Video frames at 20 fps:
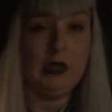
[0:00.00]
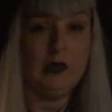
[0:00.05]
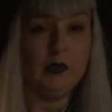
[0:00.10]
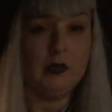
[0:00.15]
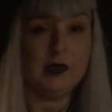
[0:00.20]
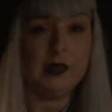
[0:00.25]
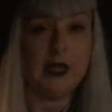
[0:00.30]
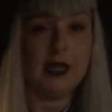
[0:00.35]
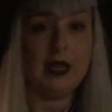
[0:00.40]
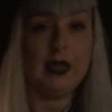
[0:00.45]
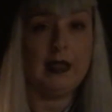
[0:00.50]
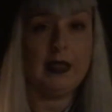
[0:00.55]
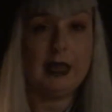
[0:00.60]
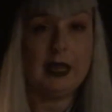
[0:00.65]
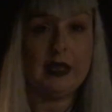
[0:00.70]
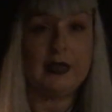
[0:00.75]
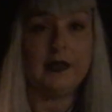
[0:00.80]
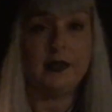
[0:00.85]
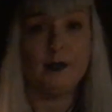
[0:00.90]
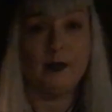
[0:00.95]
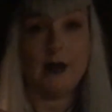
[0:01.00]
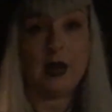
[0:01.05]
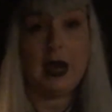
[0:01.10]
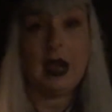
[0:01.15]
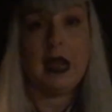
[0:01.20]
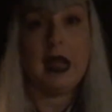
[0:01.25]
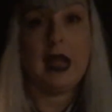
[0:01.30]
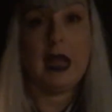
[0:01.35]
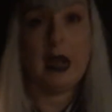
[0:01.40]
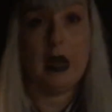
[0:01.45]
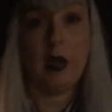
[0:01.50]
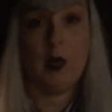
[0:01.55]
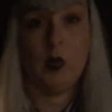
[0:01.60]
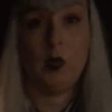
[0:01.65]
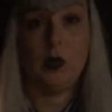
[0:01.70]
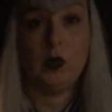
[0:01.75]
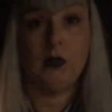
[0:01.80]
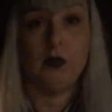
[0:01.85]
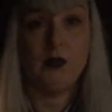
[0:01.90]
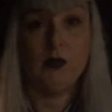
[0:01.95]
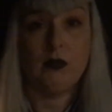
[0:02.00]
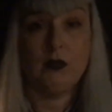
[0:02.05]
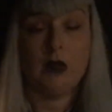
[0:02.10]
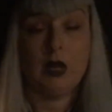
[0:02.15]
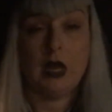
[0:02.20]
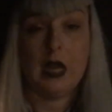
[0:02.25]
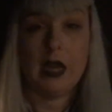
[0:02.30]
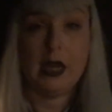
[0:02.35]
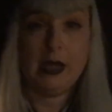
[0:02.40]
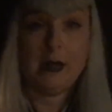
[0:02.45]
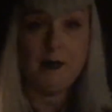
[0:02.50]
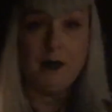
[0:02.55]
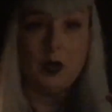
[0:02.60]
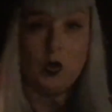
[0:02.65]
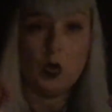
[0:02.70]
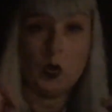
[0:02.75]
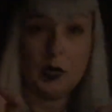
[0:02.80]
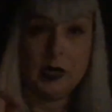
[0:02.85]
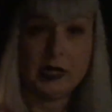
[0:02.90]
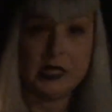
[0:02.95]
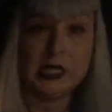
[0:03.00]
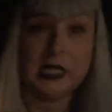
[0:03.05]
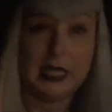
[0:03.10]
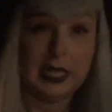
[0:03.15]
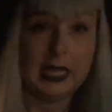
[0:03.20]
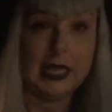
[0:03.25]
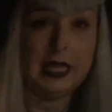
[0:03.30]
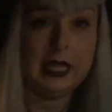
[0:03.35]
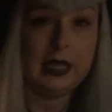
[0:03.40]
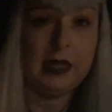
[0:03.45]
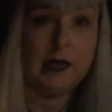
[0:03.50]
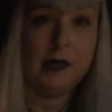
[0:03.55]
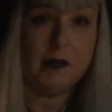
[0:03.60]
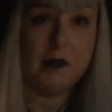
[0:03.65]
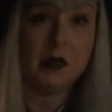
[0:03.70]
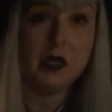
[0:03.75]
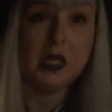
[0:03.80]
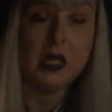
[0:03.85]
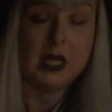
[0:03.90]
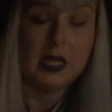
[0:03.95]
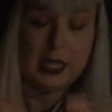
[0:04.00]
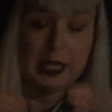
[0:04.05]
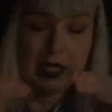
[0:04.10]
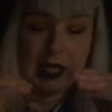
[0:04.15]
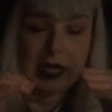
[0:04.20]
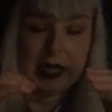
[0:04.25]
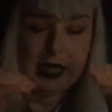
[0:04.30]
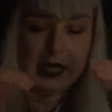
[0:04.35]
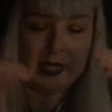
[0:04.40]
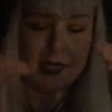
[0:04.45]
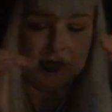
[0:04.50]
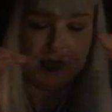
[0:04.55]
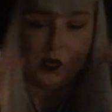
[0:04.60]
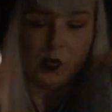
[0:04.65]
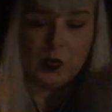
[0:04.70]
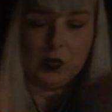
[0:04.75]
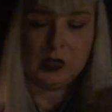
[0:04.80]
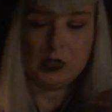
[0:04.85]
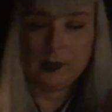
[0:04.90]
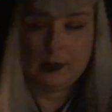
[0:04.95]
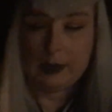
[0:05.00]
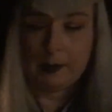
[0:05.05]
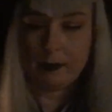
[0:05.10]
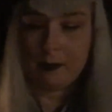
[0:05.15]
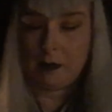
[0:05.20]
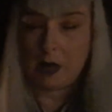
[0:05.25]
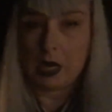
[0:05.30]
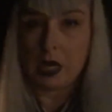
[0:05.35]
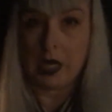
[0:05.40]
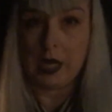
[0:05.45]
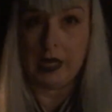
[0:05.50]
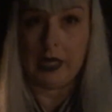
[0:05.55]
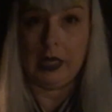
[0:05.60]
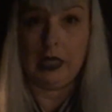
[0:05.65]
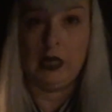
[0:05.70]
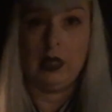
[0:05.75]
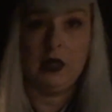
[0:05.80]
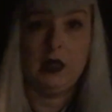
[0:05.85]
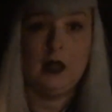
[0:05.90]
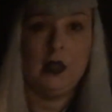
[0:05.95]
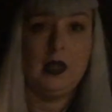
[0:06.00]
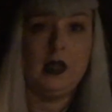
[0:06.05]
was like, that is my owl. I am going to get him. He is going to be mine.